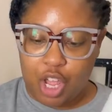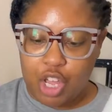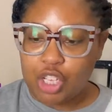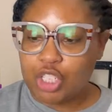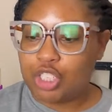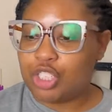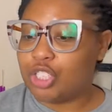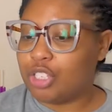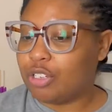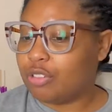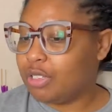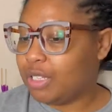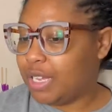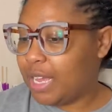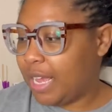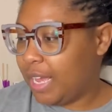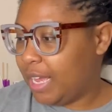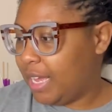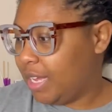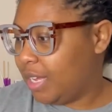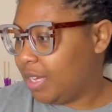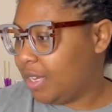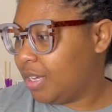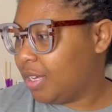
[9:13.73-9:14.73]
So
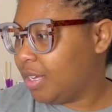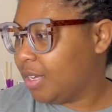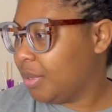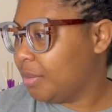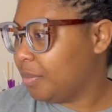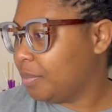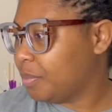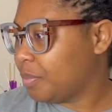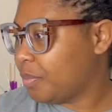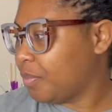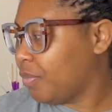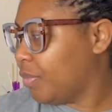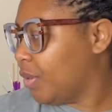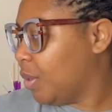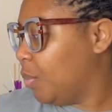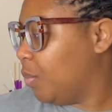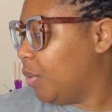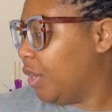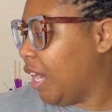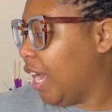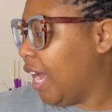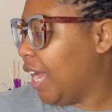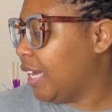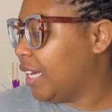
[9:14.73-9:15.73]
like,
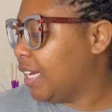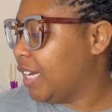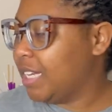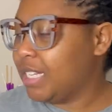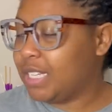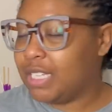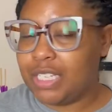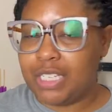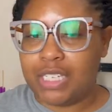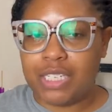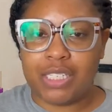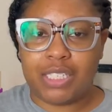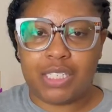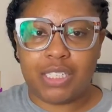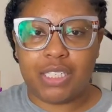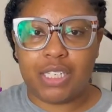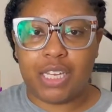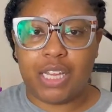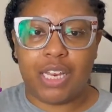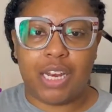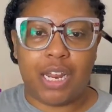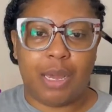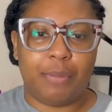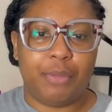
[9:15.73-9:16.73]
when I cut this,
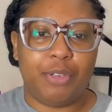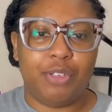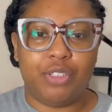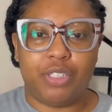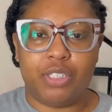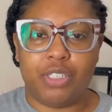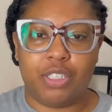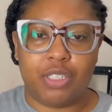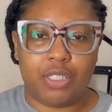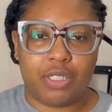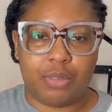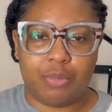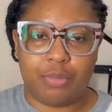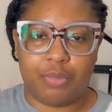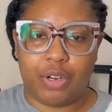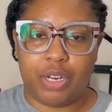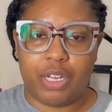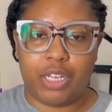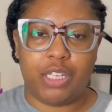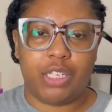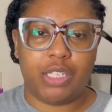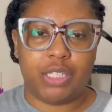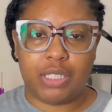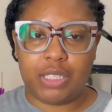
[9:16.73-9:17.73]
and I'm using just some
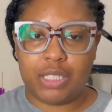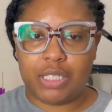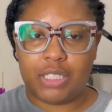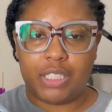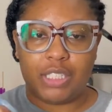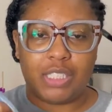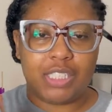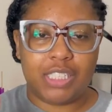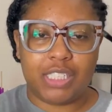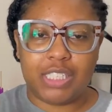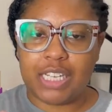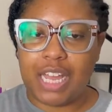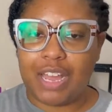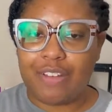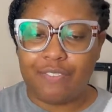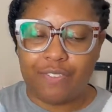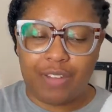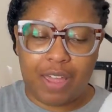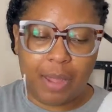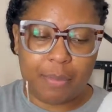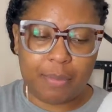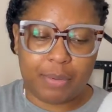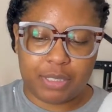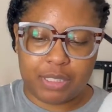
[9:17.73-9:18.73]
regular scissors, these not
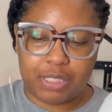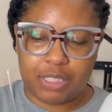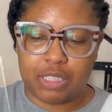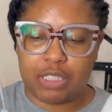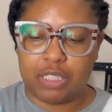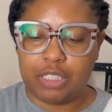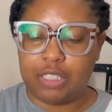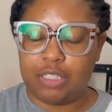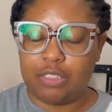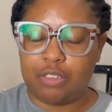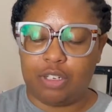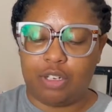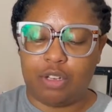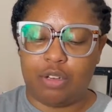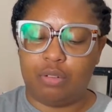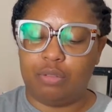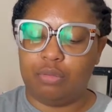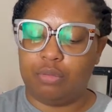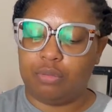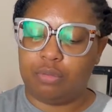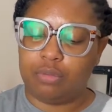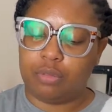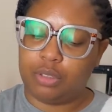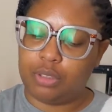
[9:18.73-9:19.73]
fabric scissors, so don't,
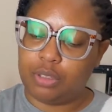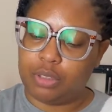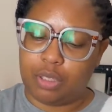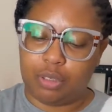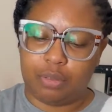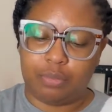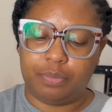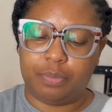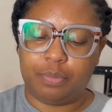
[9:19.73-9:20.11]
you know.